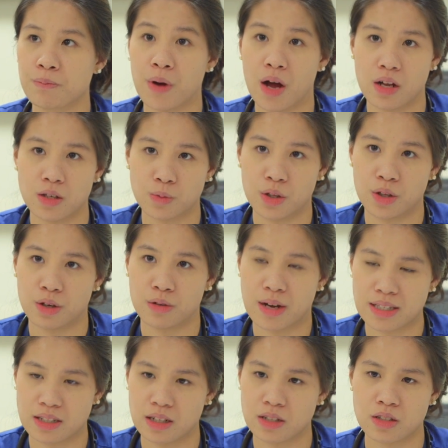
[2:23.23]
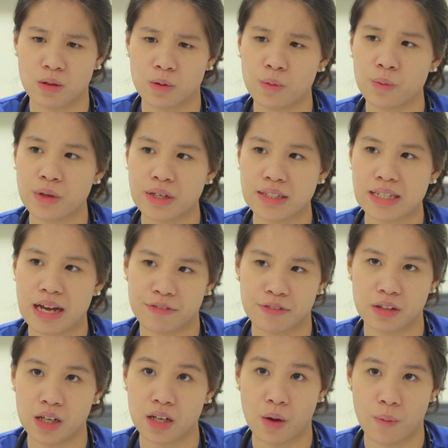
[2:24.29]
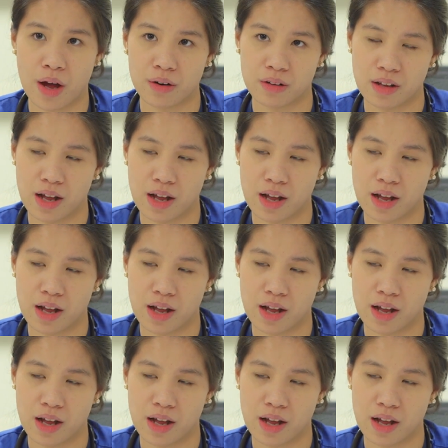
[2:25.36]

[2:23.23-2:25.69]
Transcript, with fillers: bond with your residents. So we definitely go out a